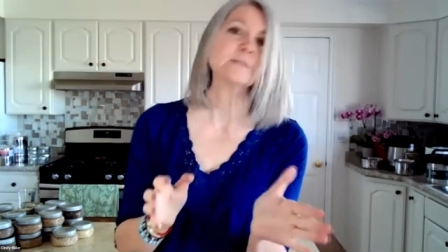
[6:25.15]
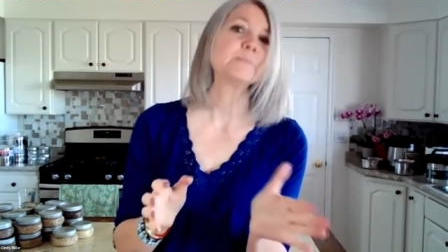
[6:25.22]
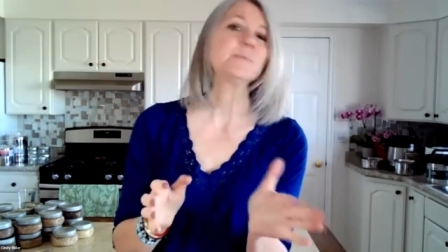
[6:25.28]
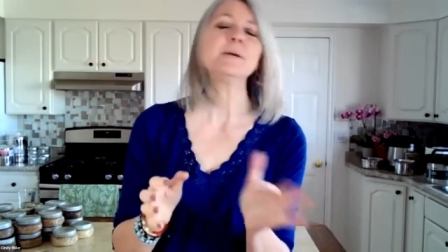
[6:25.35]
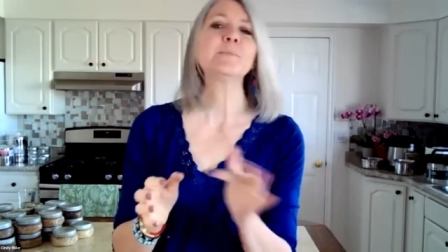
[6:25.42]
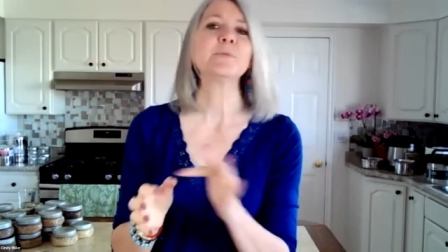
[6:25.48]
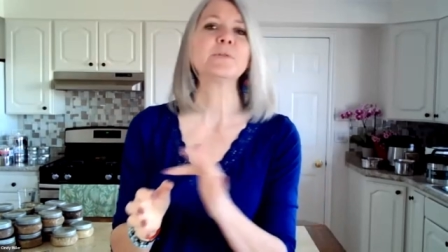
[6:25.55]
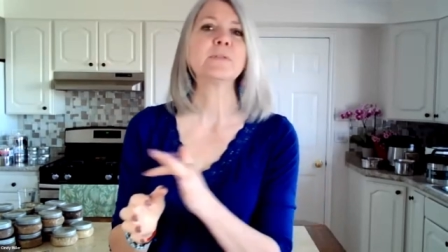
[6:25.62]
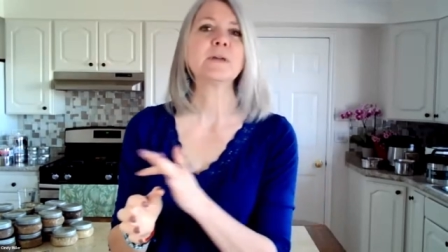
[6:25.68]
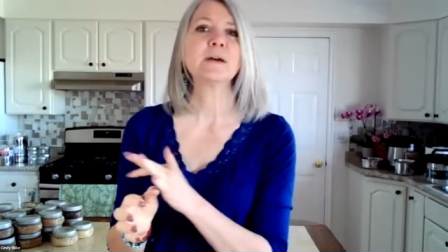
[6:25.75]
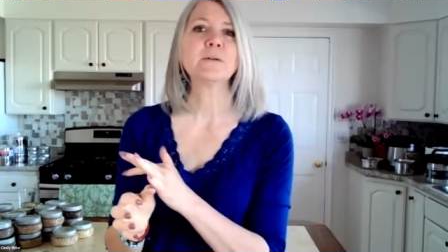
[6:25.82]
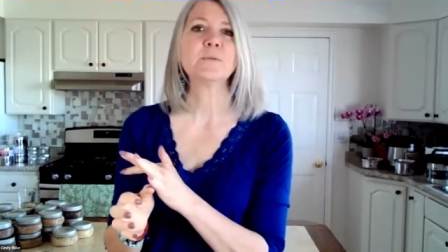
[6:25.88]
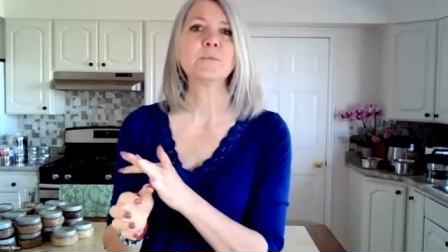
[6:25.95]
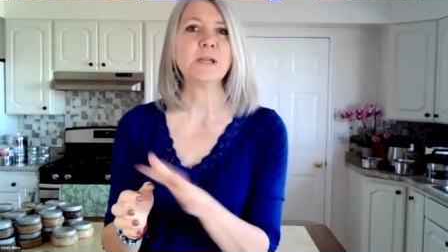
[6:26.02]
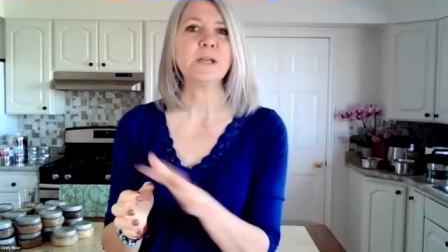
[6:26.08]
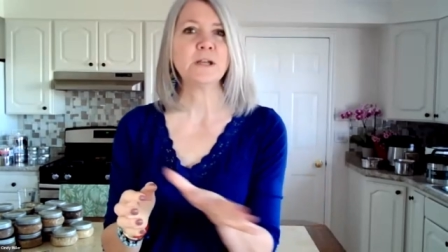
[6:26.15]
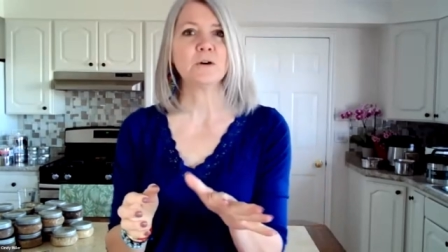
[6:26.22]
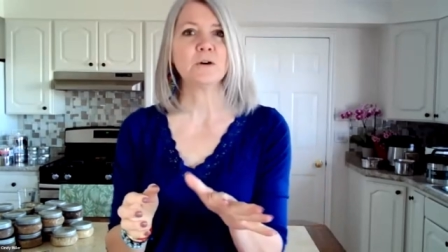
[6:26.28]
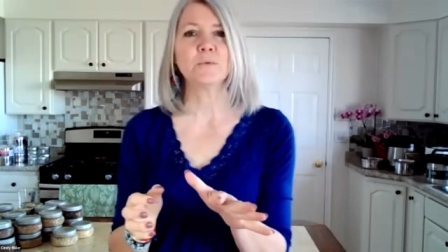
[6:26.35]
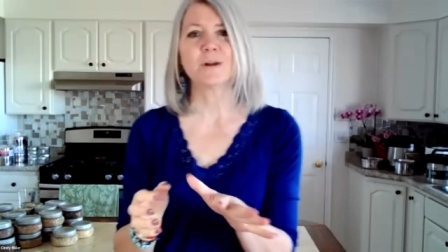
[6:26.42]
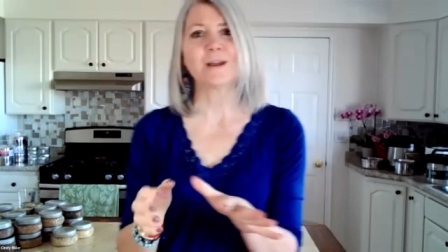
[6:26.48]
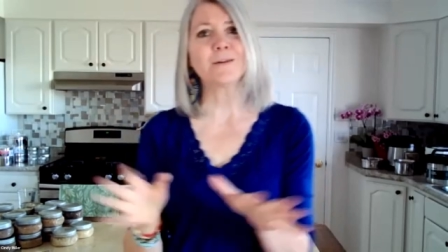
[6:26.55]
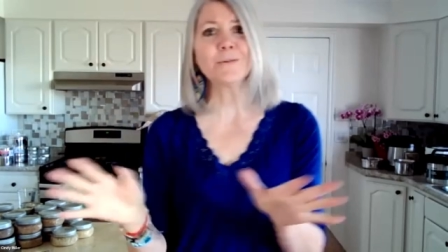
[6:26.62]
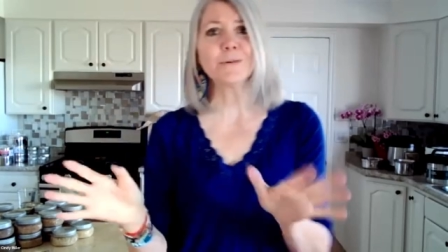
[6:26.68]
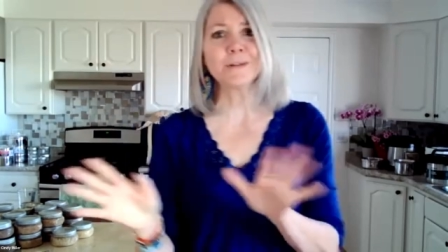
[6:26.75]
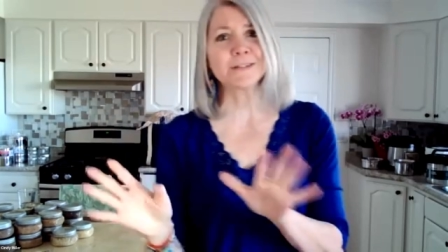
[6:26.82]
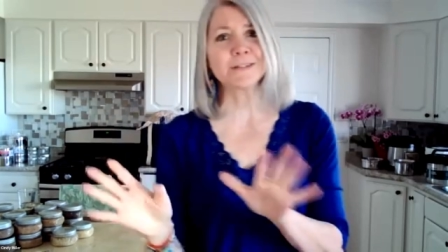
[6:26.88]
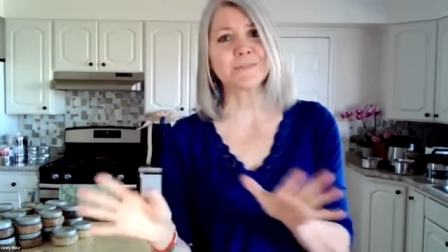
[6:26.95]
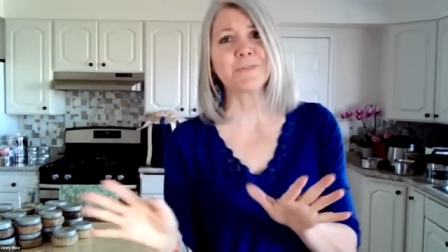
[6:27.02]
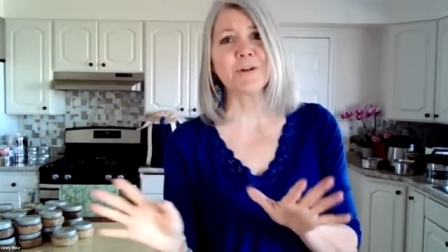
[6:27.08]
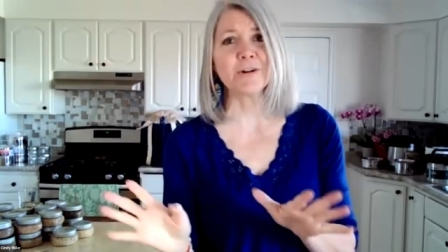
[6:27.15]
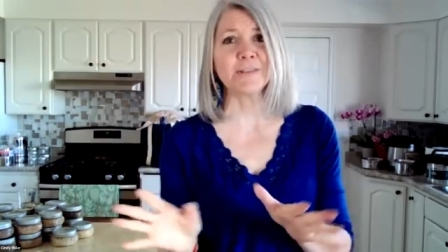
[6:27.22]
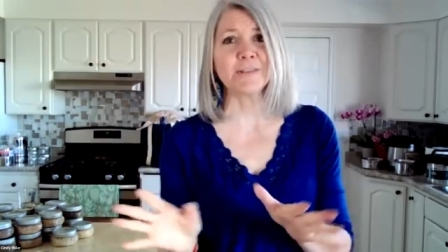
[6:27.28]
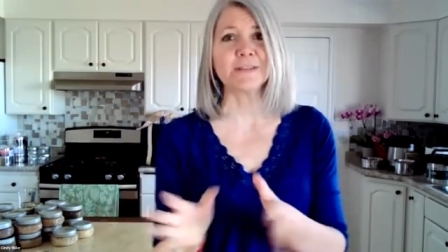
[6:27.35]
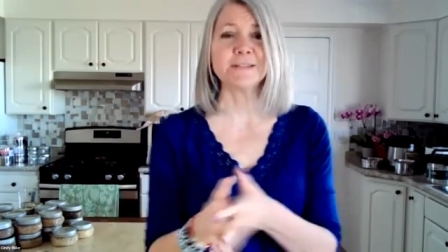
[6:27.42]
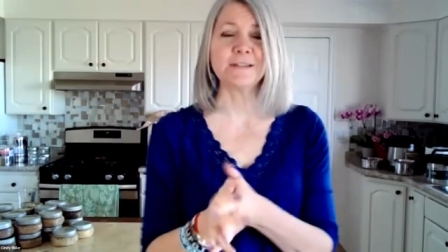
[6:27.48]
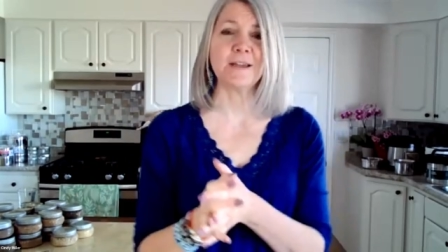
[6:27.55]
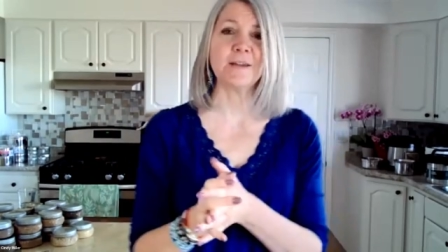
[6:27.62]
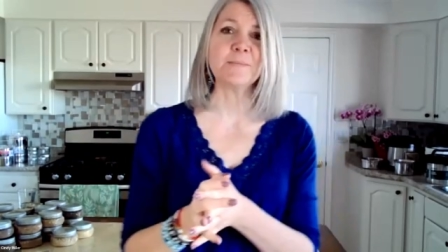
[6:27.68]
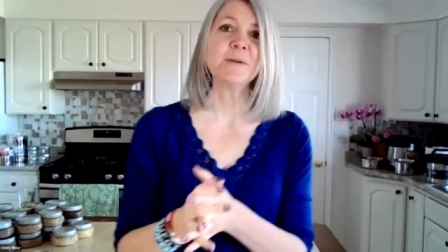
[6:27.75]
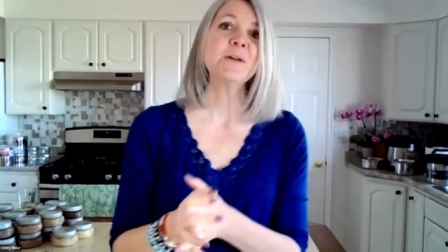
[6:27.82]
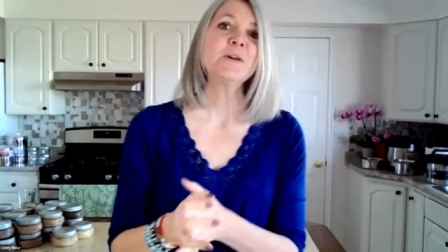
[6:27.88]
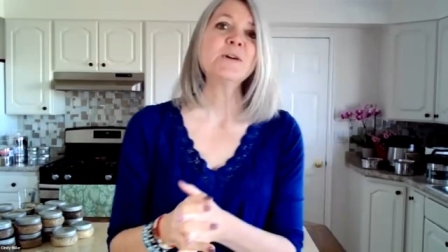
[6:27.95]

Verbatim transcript: the people that we know. We're not going on safari this time.